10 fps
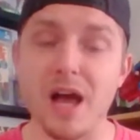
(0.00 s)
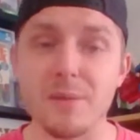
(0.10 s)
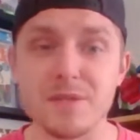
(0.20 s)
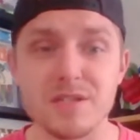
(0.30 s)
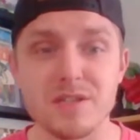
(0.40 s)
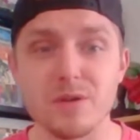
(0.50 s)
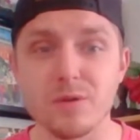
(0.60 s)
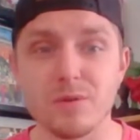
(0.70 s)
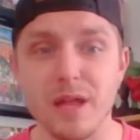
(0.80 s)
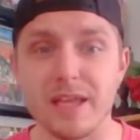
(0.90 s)
I'm
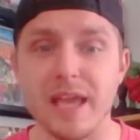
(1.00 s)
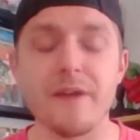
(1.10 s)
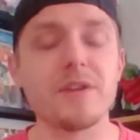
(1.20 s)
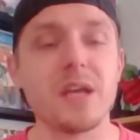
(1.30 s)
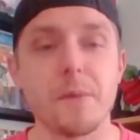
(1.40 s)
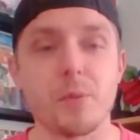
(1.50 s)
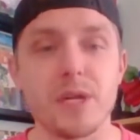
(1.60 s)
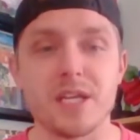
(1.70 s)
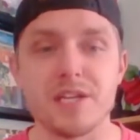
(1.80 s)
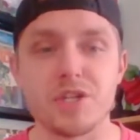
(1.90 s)
still like, every time I
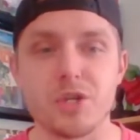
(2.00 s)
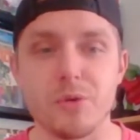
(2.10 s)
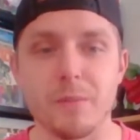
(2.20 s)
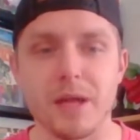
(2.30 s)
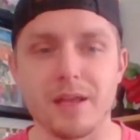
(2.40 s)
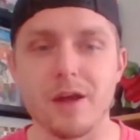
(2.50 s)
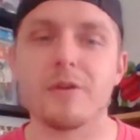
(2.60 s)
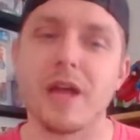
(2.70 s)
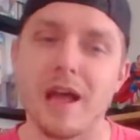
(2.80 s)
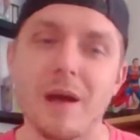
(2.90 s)
read an issue, I'm like,
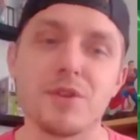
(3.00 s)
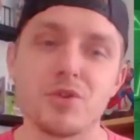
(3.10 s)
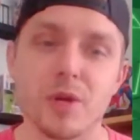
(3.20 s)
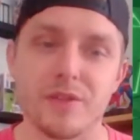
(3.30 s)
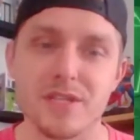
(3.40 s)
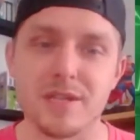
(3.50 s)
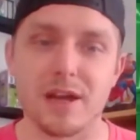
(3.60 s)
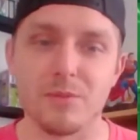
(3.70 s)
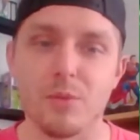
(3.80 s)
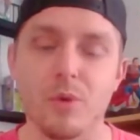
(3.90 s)
okay, I'm enjoying this
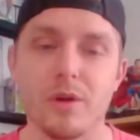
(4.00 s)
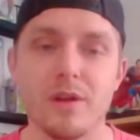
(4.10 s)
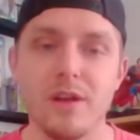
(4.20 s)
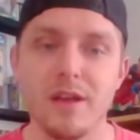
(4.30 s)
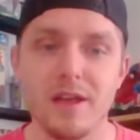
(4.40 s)
title more.